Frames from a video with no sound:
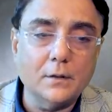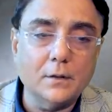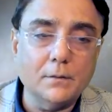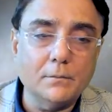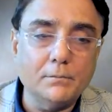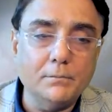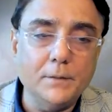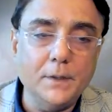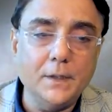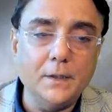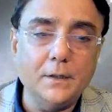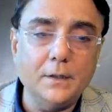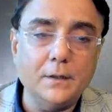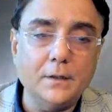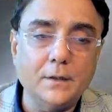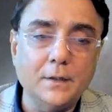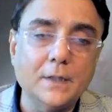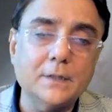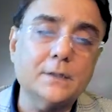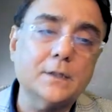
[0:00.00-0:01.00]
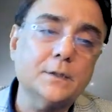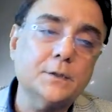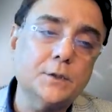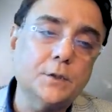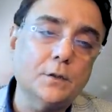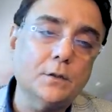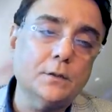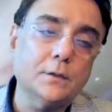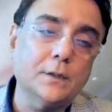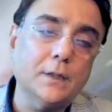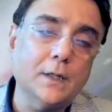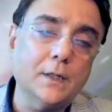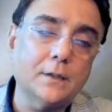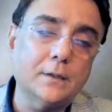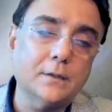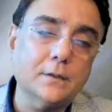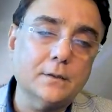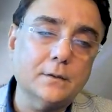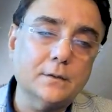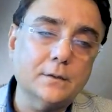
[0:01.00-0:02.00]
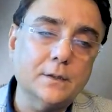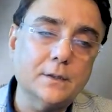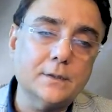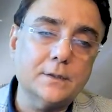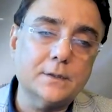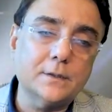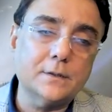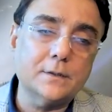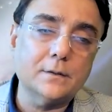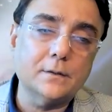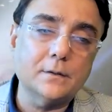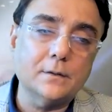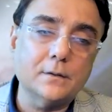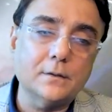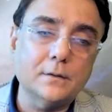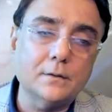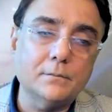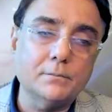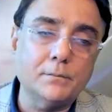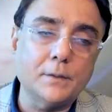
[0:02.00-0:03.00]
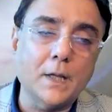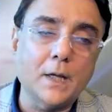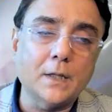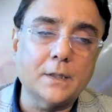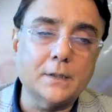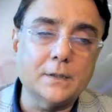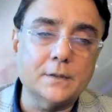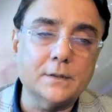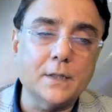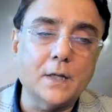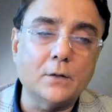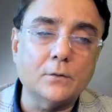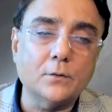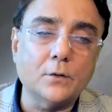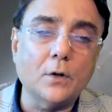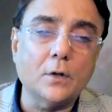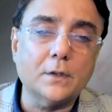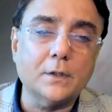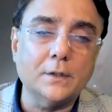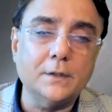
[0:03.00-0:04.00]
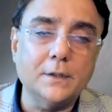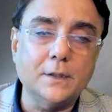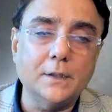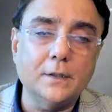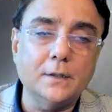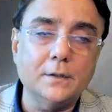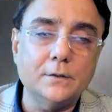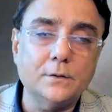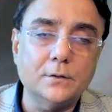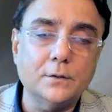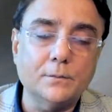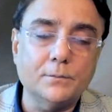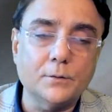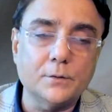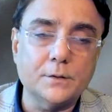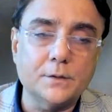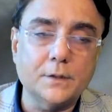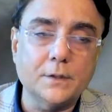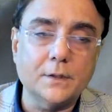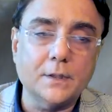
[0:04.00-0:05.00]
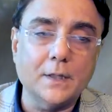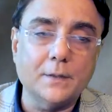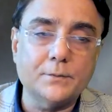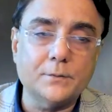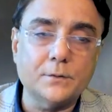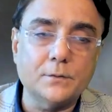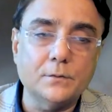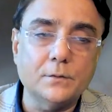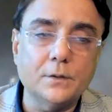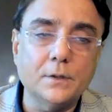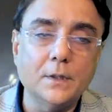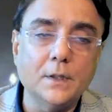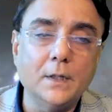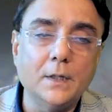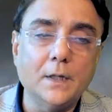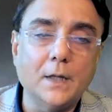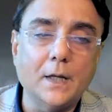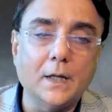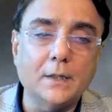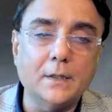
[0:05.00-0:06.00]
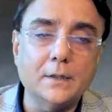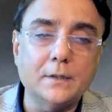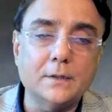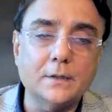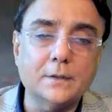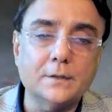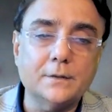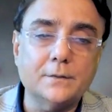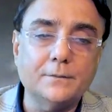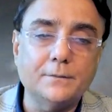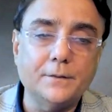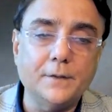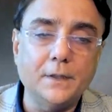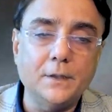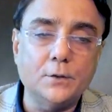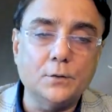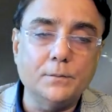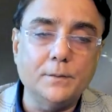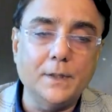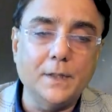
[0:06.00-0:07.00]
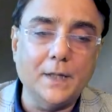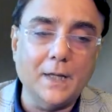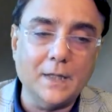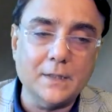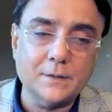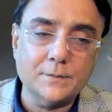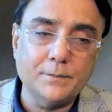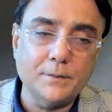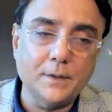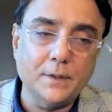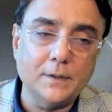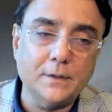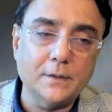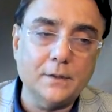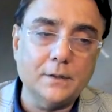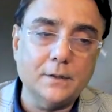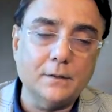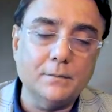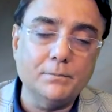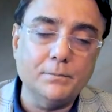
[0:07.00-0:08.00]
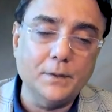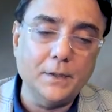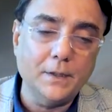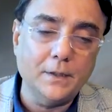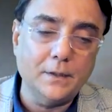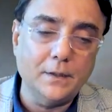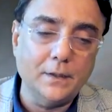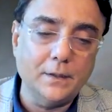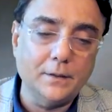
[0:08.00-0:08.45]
be rest assured that this plaque is now not adherent to the posterior capsule and it is free to be aspirated completely.